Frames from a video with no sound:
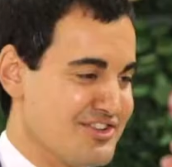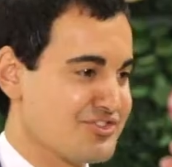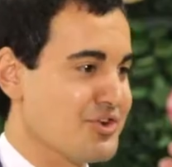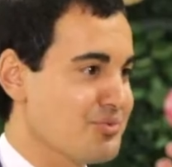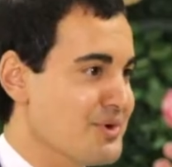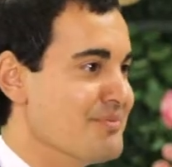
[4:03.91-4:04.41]

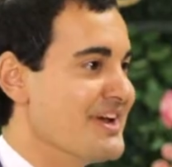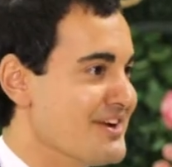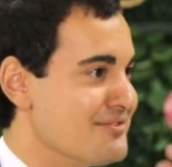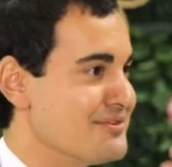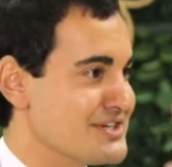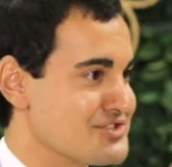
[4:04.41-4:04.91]
It's good we
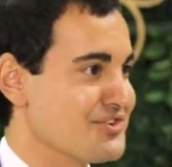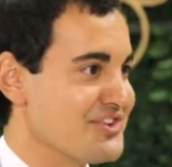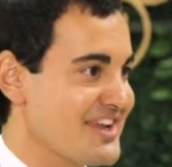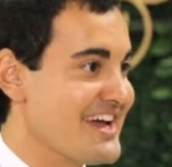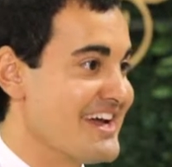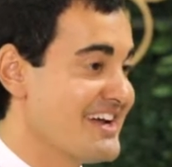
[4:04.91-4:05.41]
made it official
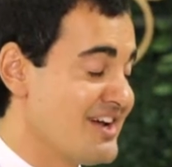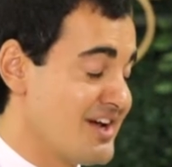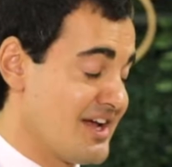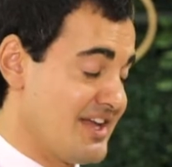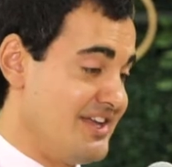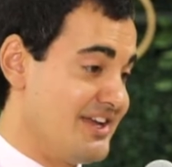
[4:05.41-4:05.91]
today.
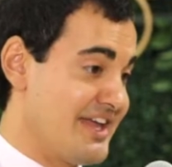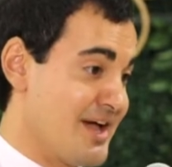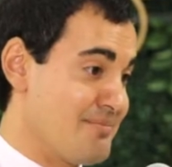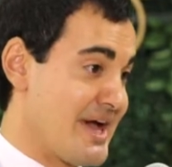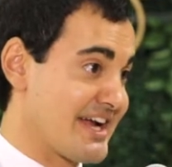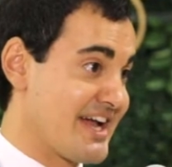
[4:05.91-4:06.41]
You
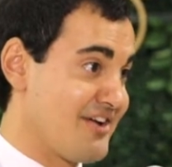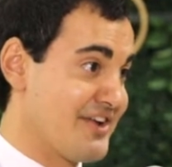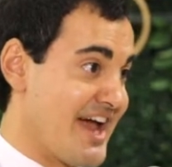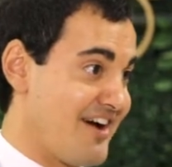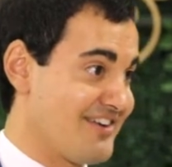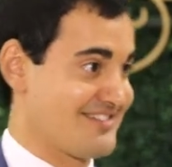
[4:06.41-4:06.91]
can't back
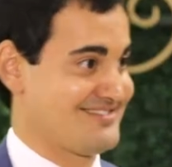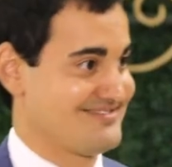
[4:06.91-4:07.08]
out now.